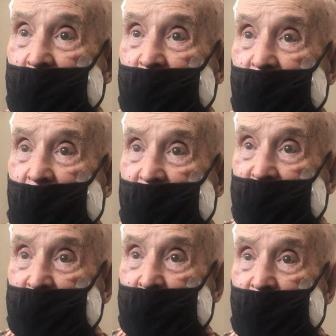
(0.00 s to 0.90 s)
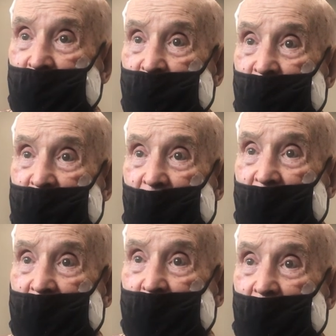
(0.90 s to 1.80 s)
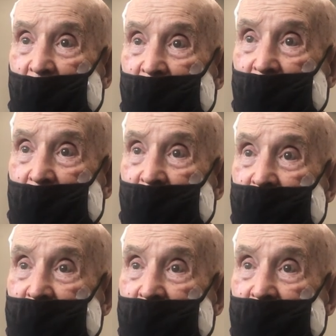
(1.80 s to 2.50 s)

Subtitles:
but our boats were tied up right close.